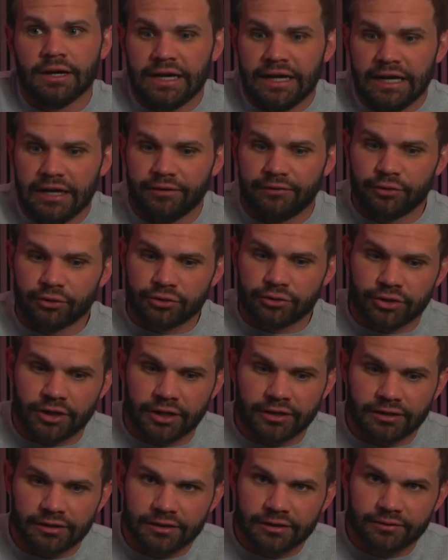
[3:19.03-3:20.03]
If you're trying
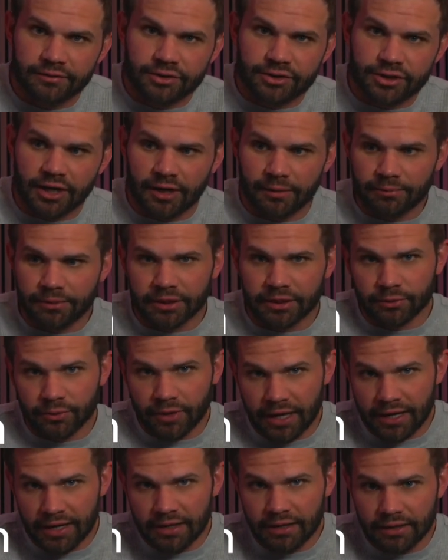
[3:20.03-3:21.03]
to leave a job that you
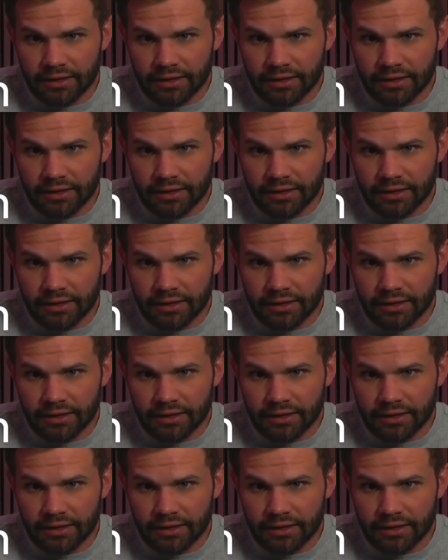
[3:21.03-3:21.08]
hate,